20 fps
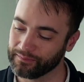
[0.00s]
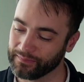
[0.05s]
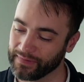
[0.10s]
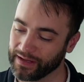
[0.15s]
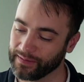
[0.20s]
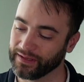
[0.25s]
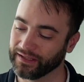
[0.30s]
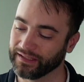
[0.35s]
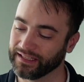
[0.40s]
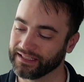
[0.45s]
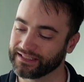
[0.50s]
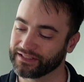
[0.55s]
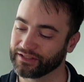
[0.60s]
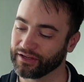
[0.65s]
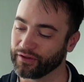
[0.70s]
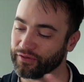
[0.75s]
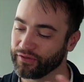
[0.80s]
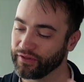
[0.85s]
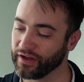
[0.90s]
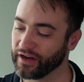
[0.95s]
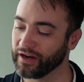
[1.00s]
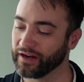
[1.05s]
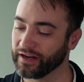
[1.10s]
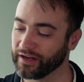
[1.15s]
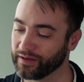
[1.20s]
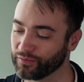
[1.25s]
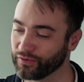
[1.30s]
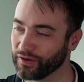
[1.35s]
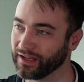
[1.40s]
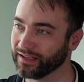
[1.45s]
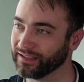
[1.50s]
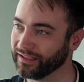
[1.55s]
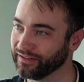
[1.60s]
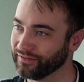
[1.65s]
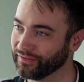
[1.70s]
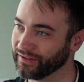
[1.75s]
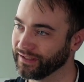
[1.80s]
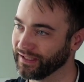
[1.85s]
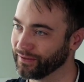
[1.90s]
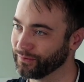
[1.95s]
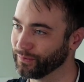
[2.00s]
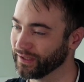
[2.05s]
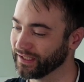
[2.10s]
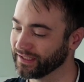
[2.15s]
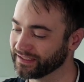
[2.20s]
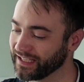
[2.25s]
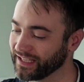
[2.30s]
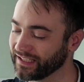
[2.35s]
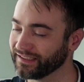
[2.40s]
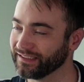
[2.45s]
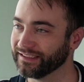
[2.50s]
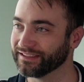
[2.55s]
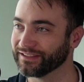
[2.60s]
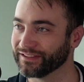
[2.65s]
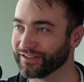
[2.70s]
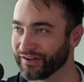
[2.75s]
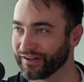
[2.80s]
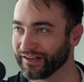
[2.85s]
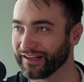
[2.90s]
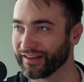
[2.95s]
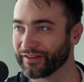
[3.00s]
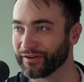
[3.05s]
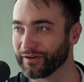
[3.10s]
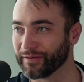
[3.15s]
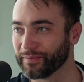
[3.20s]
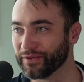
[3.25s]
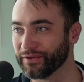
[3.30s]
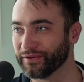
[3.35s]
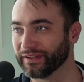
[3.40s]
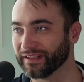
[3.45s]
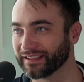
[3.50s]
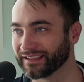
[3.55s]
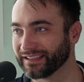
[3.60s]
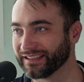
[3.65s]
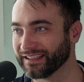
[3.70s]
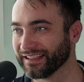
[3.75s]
Maybe let's start there at a broad level. Like what exactly is an RNA therapeutic?